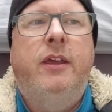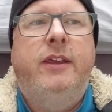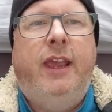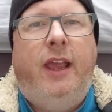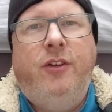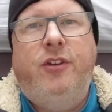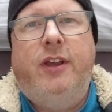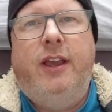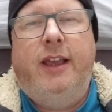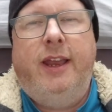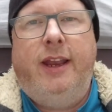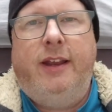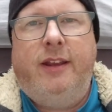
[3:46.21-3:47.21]
yes, you can
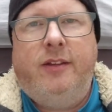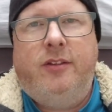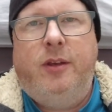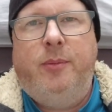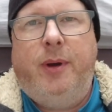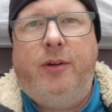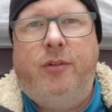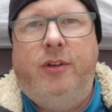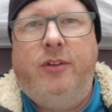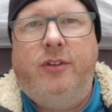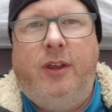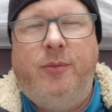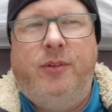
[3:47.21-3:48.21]
connect that to your battery at
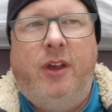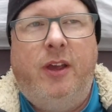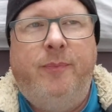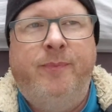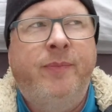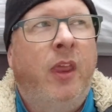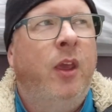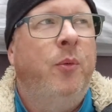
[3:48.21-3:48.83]
the same time.